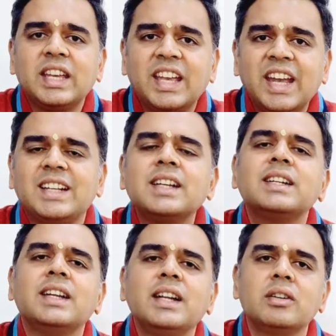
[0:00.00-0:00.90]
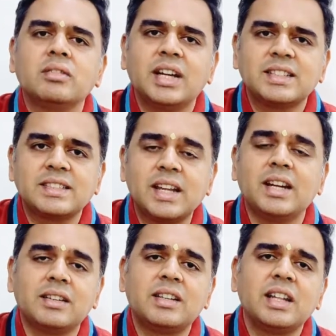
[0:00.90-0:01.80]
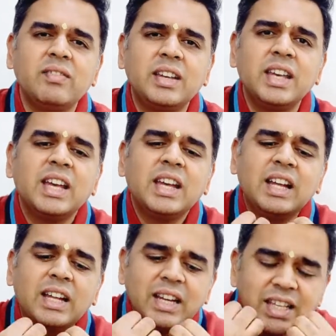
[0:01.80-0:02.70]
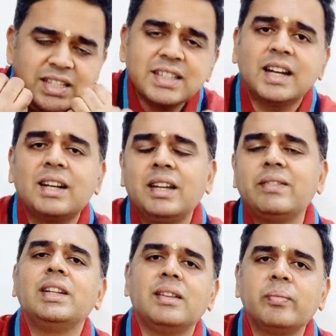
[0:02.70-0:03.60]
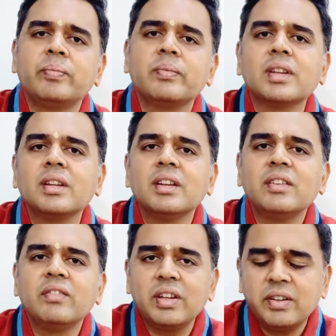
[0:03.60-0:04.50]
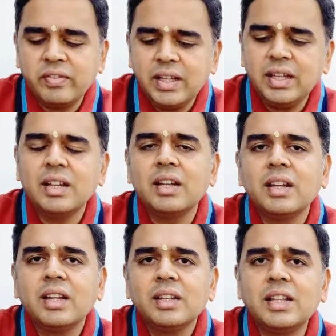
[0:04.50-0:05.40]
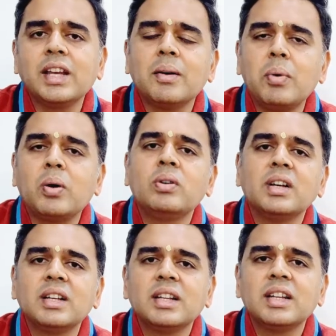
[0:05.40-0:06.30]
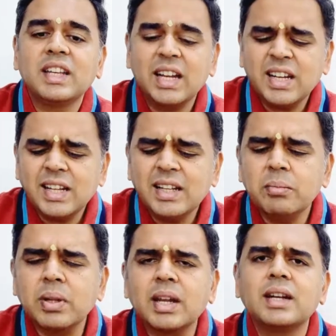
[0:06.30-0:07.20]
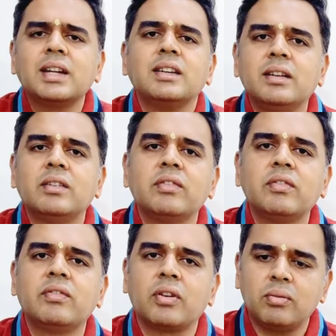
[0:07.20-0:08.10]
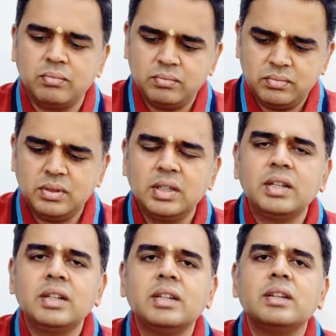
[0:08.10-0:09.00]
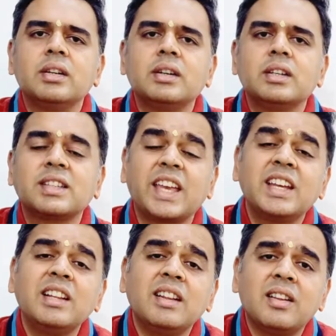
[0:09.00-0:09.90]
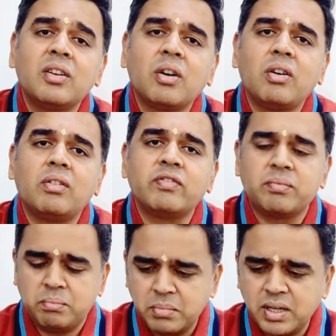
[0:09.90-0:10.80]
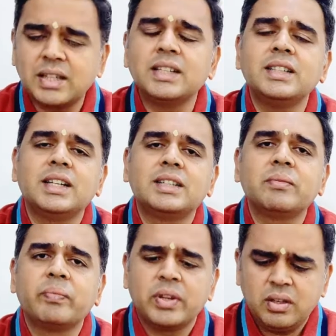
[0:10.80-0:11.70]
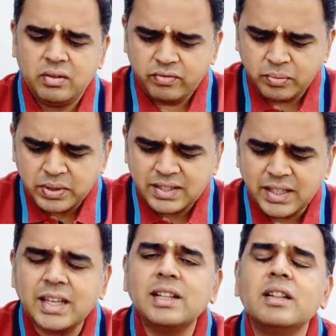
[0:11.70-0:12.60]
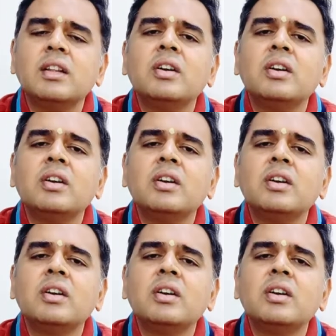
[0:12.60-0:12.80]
get into that state, till we reach that level where we think about getting liberated from the cycle of birth and death, from the cycle